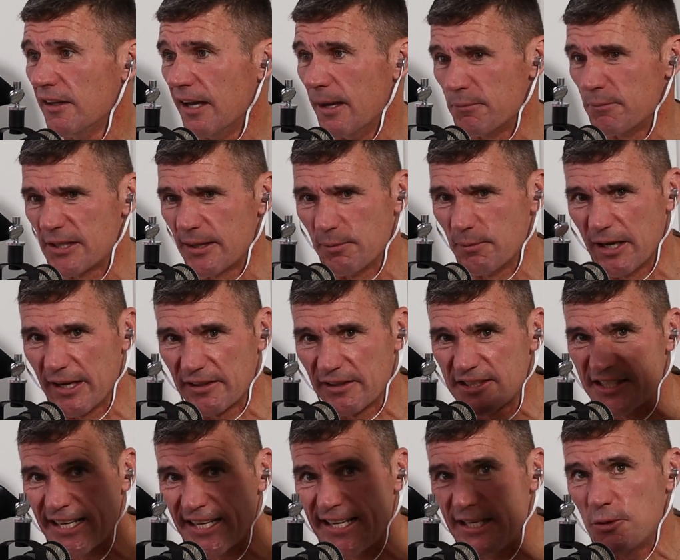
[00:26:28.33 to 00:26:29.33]
So there were like
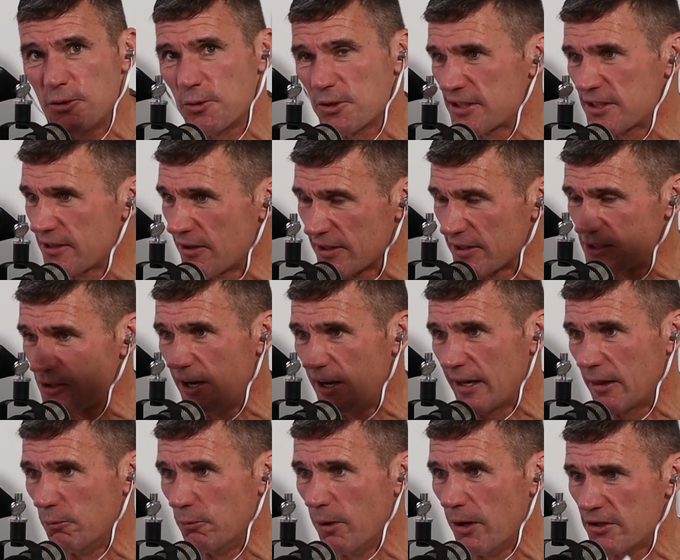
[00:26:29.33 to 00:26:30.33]
tiki torches on the side of the
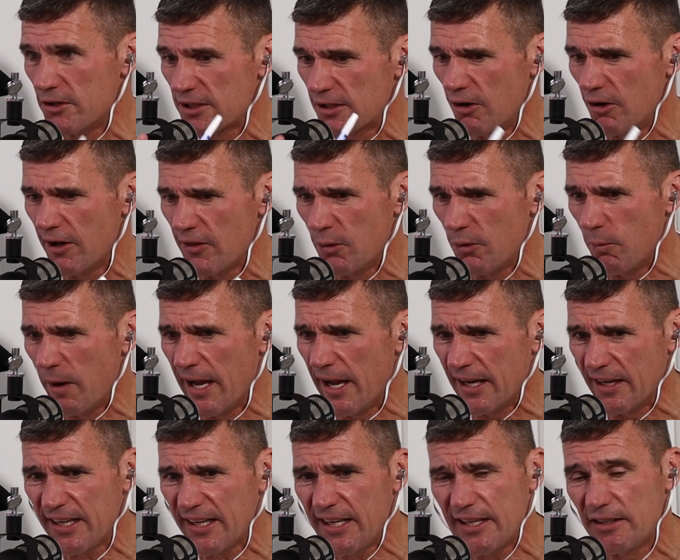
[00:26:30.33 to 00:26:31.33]
road to guide the way, and
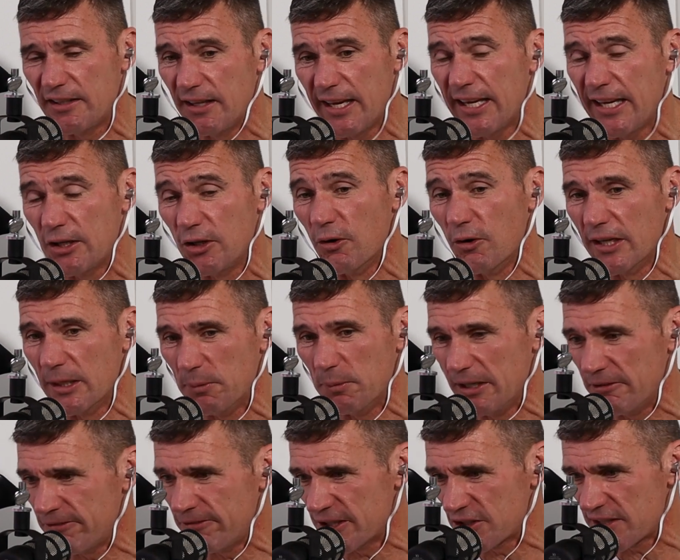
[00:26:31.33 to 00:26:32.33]
he had no idea when he
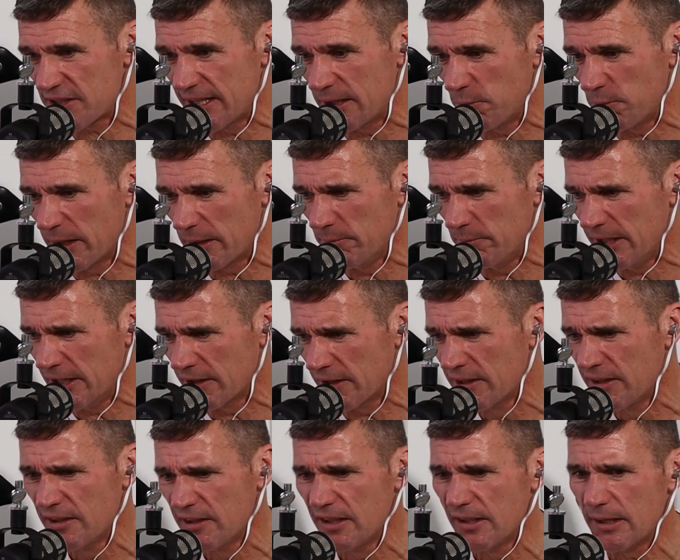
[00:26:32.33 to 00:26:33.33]
finished that he'd won a medal.
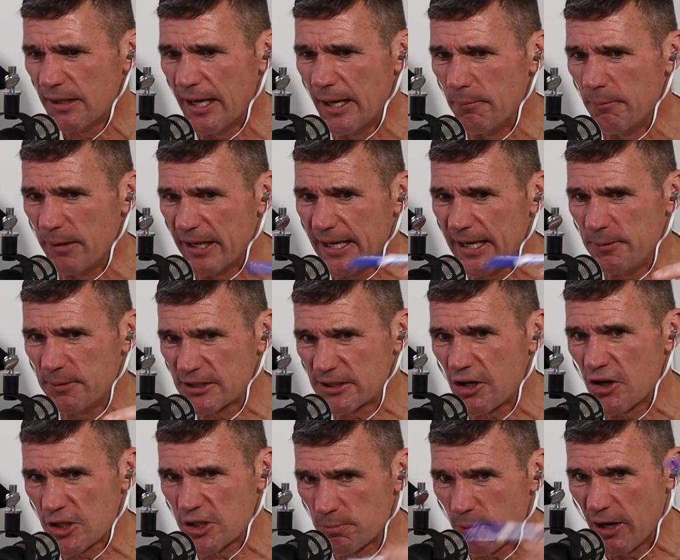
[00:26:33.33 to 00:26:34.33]
But he was
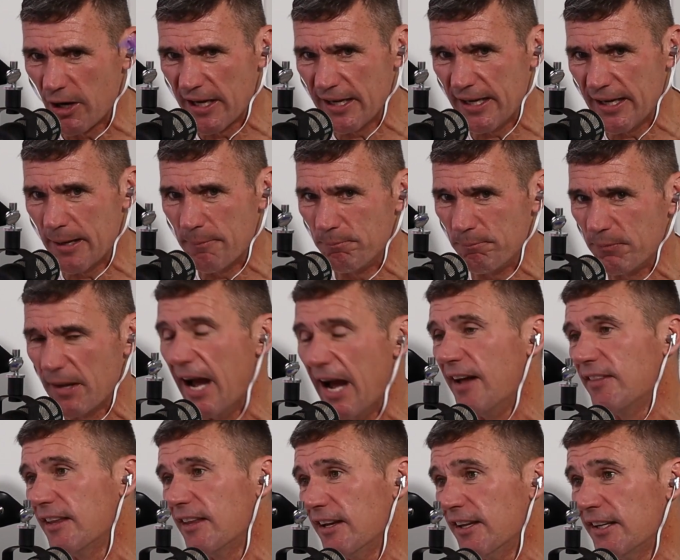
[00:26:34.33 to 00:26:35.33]
coached by
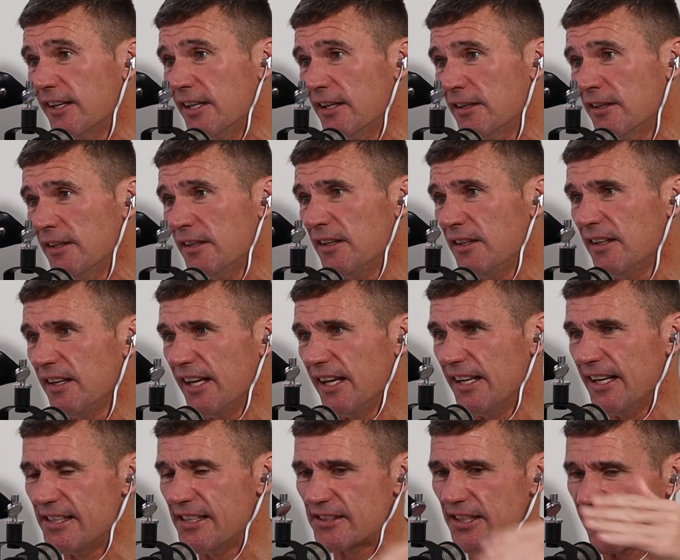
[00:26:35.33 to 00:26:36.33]
Arthur Lydiard, and
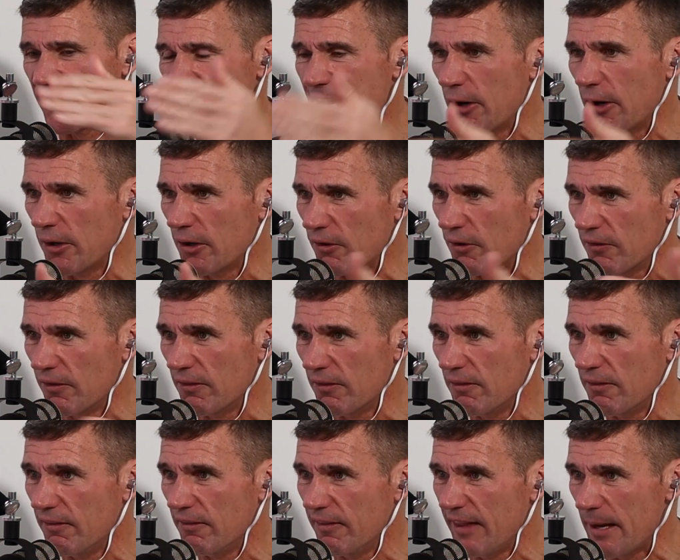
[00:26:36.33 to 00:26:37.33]
he's sort of carrying on
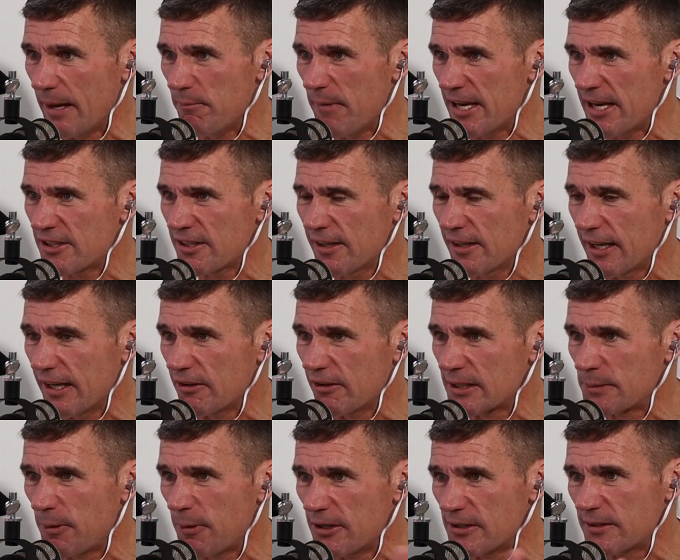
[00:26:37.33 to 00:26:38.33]
that mantle. And I
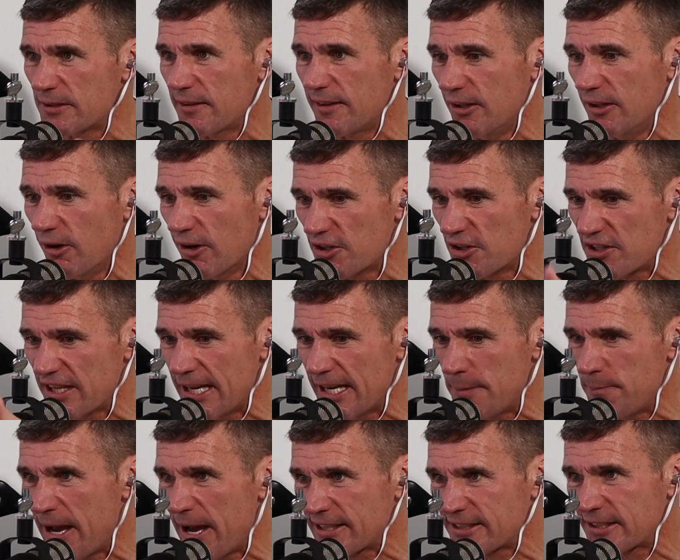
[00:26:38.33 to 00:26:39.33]
suppose the knowledge that he
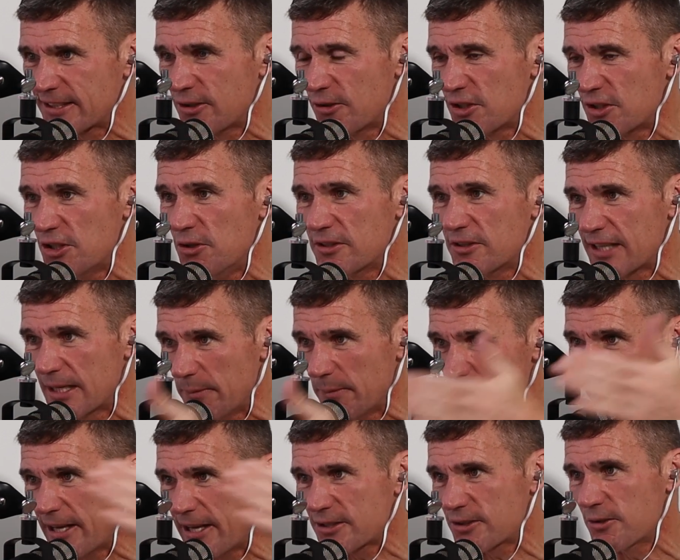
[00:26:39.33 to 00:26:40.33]
passes on to you is going to be
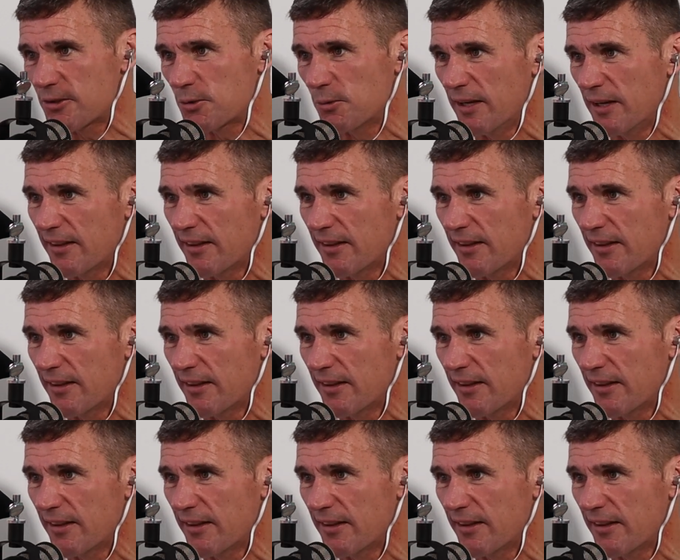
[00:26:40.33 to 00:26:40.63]
passed on to another